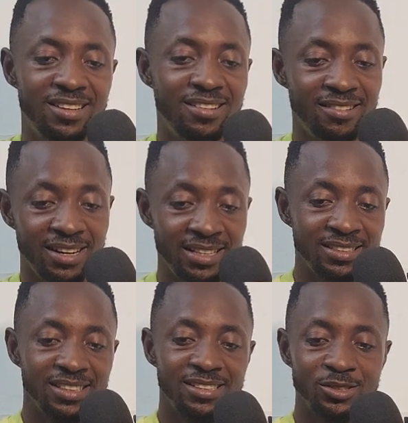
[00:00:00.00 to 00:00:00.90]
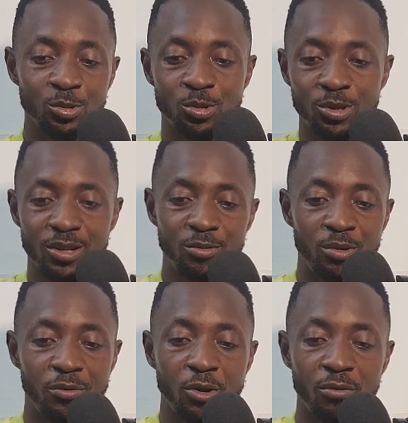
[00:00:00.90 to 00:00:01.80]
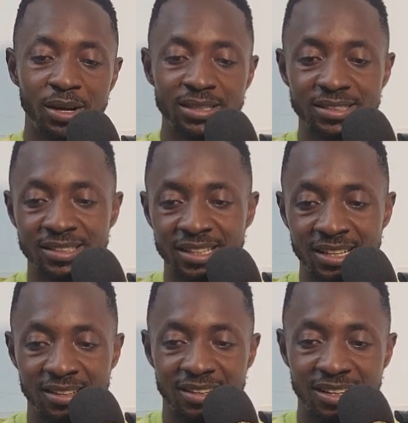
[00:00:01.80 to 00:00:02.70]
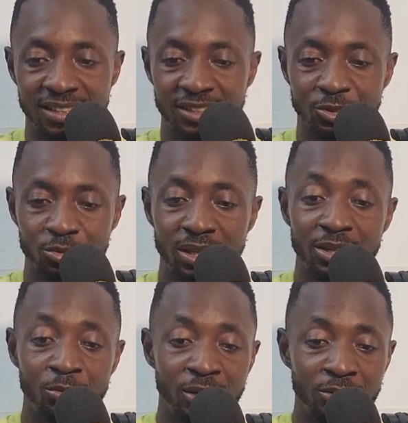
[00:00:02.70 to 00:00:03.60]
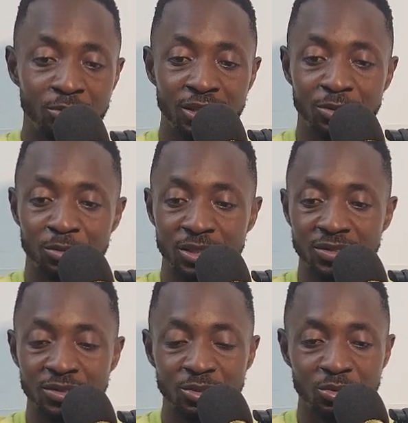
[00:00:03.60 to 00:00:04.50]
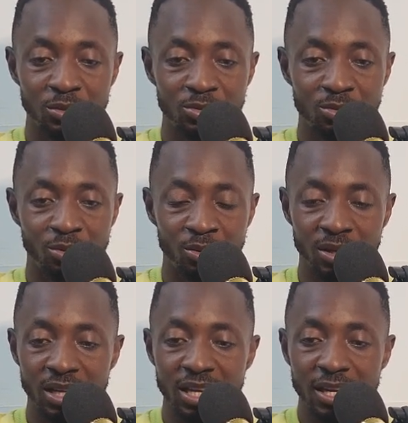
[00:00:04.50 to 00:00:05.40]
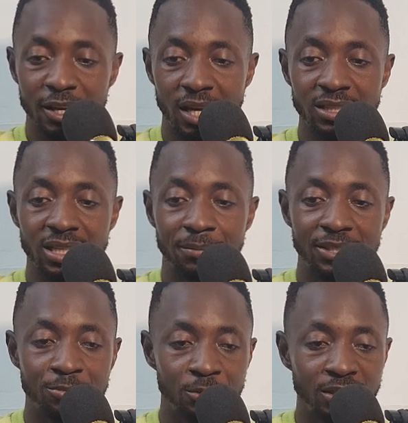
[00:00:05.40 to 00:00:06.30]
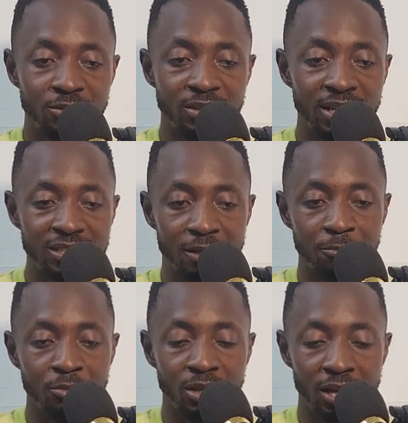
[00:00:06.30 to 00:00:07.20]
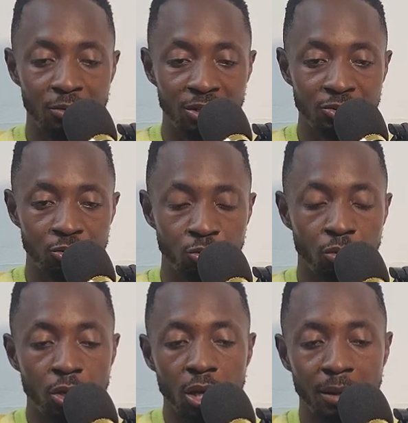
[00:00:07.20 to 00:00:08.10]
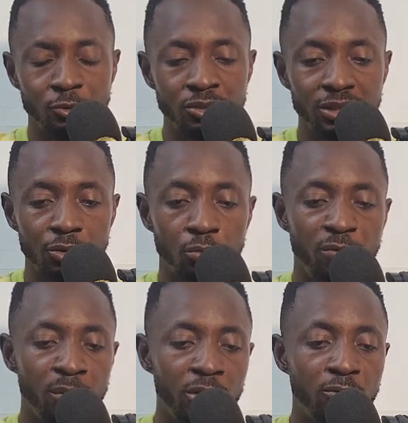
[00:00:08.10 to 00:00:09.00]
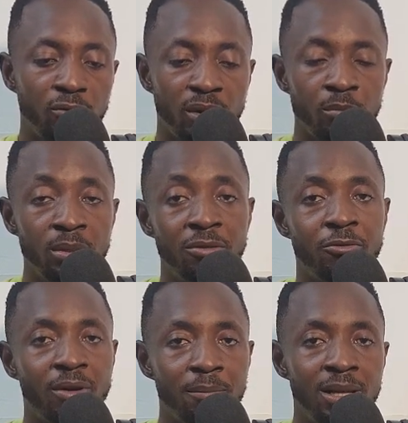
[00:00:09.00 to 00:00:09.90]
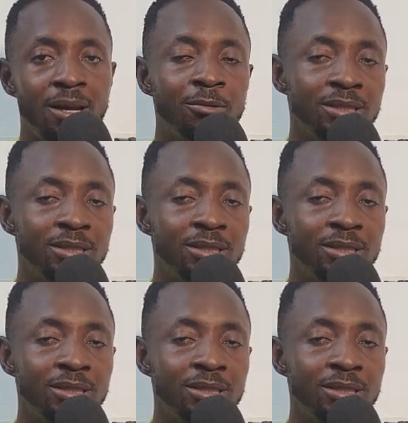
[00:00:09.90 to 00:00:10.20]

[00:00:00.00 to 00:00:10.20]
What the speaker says: Right? So we've covered head and shoulder. I told you I don't want this video to be too long. Anytime I spot another example, I'll let you know. I'm just trying to make you be familiar with the